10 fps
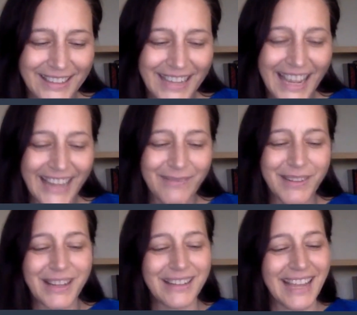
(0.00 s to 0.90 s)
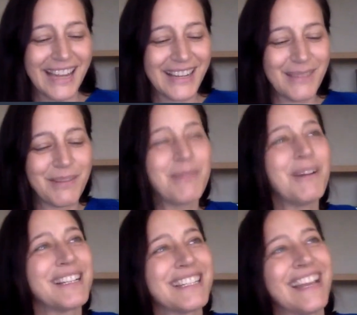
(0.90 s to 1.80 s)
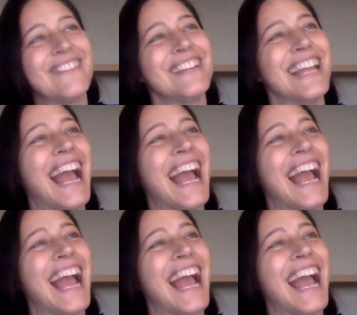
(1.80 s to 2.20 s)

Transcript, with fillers: Dad, Dad, come on, Stephanie.